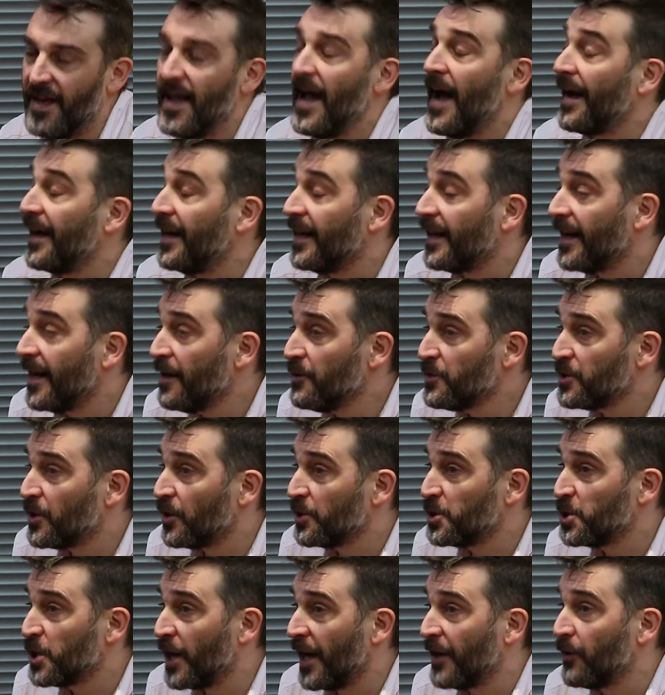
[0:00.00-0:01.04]
And it allows our
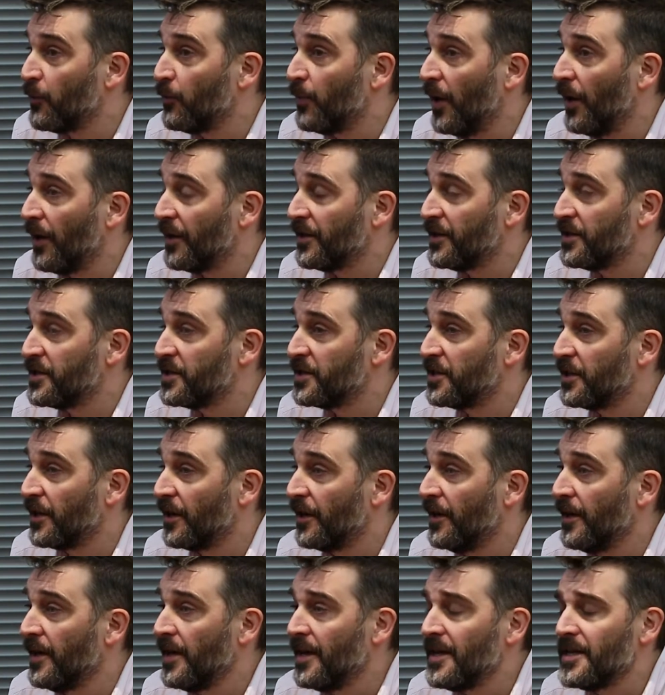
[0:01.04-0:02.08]
channel partners to
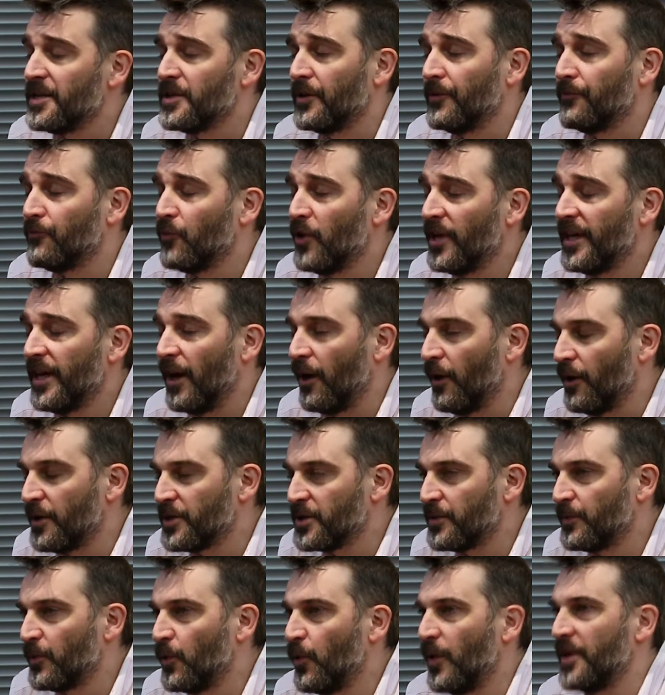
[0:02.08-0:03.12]
really ask
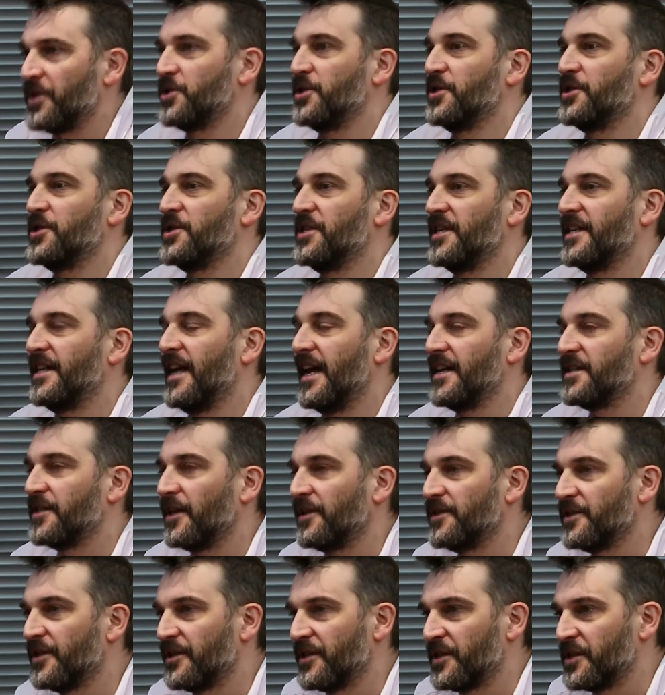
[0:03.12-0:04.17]
some questions to get
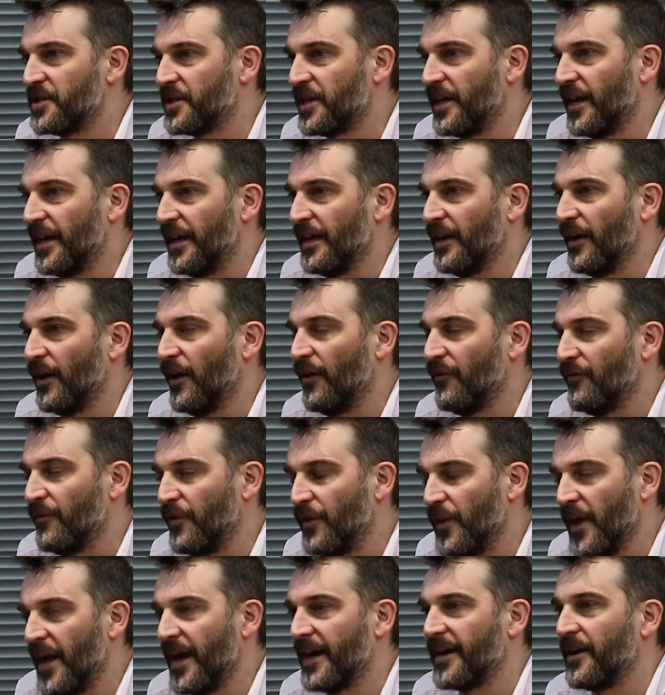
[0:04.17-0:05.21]
under the skin of
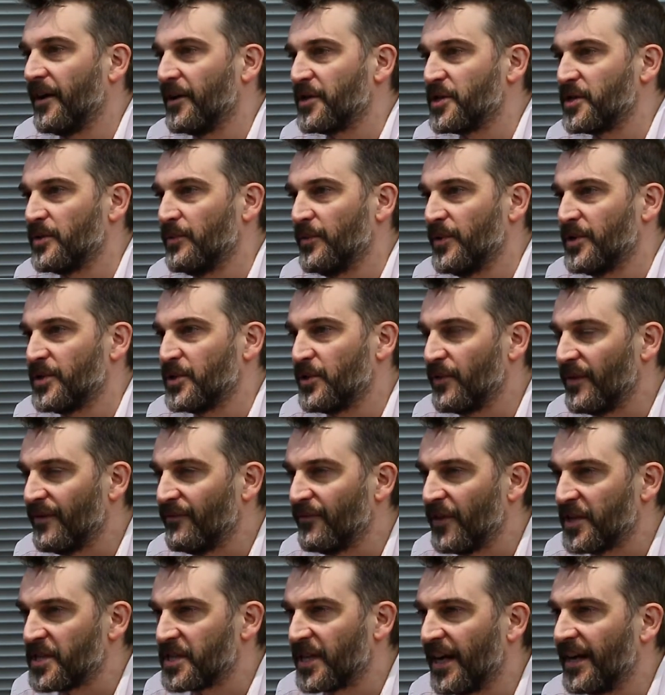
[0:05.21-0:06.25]
their customers, to
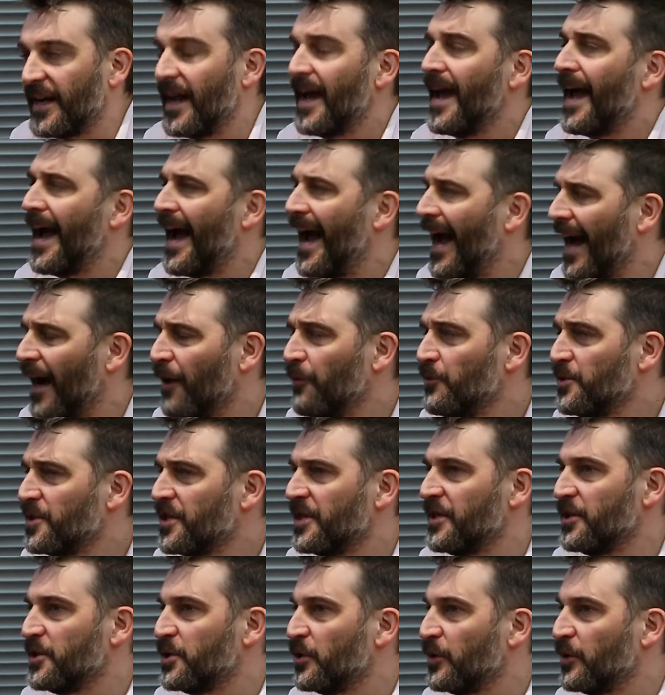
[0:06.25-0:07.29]
investigate, how do you do